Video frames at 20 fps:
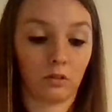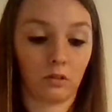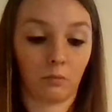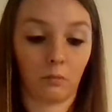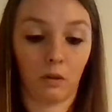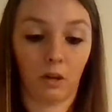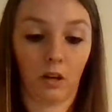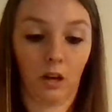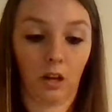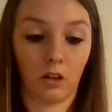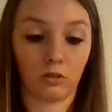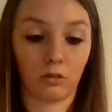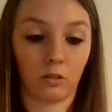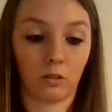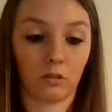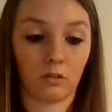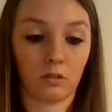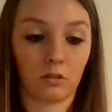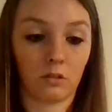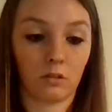
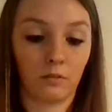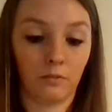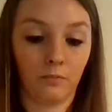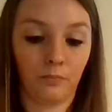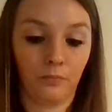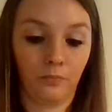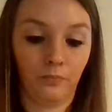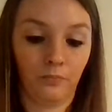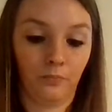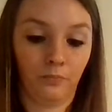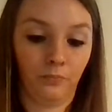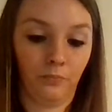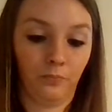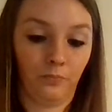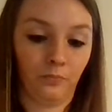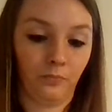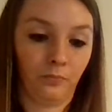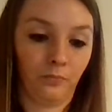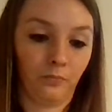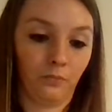medications?
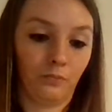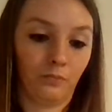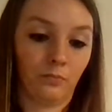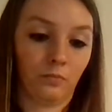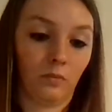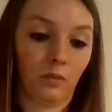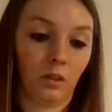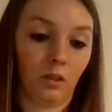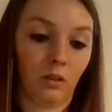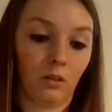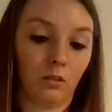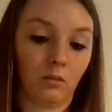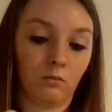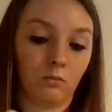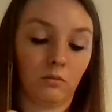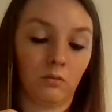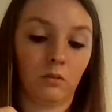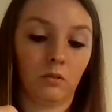No?